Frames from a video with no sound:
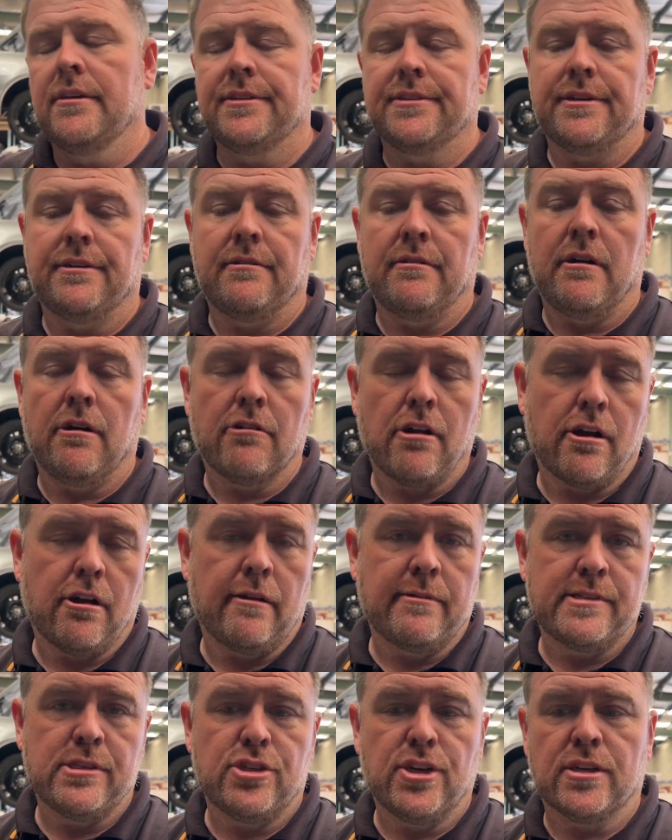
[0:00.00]
So I'll go
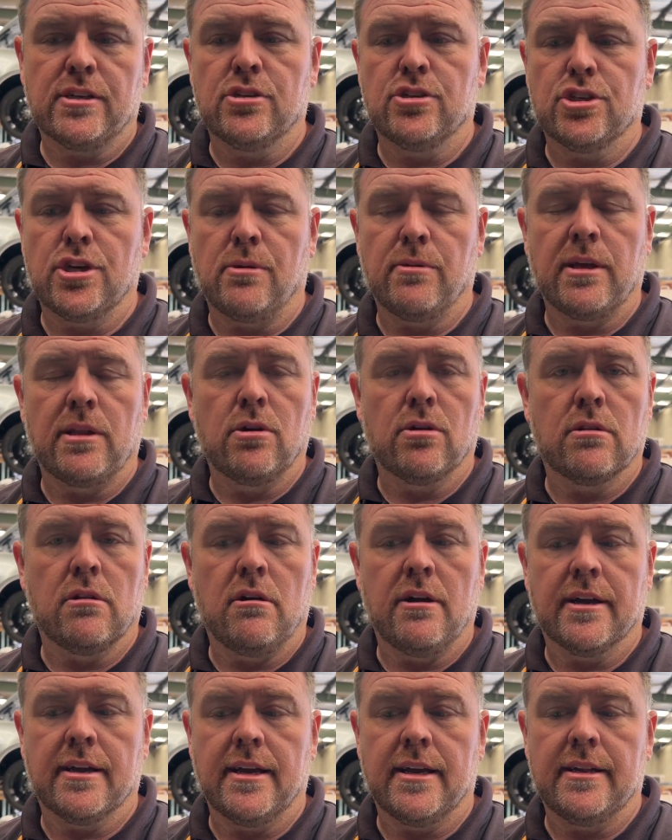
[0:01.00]
grab his injectors to show you what they look
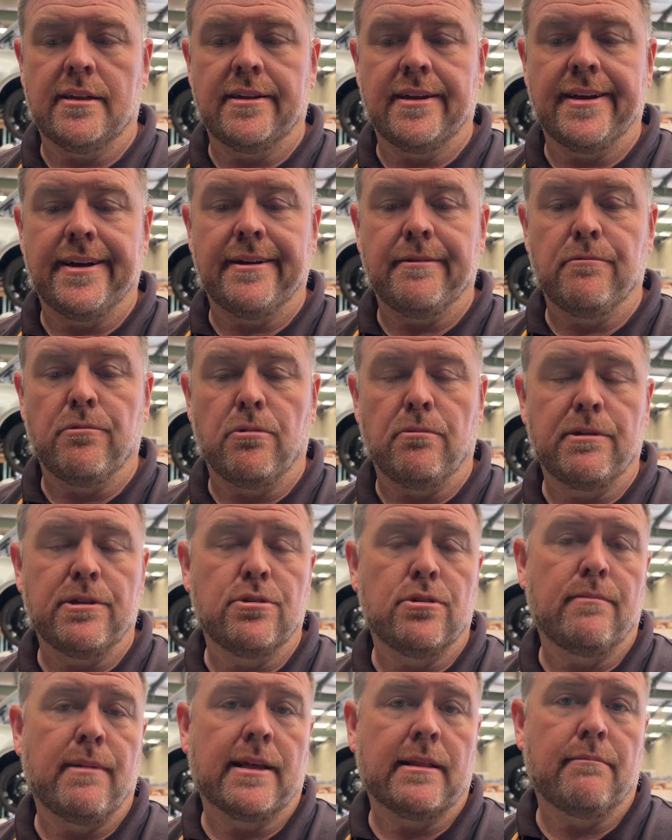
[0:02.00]
like and what we
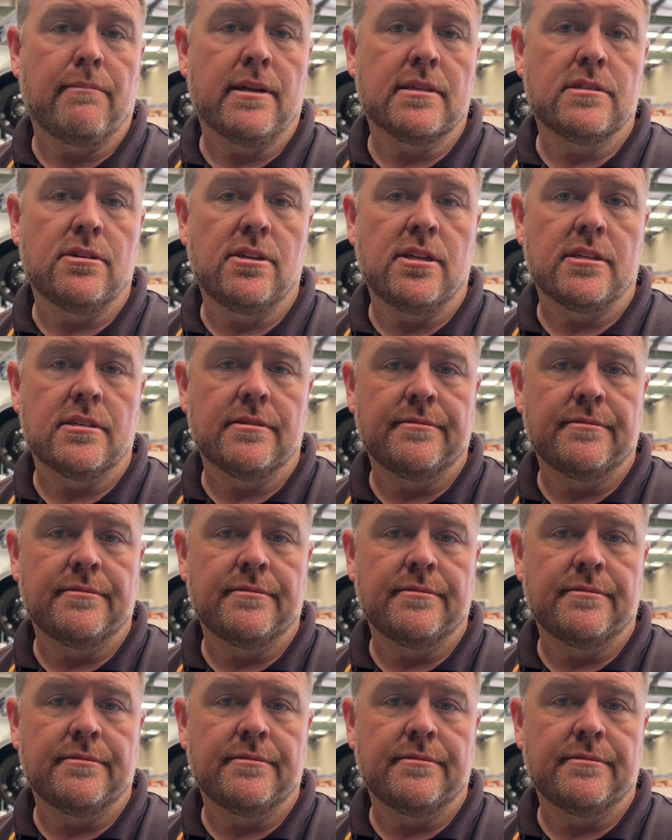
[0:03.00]
do to make them plus 30s.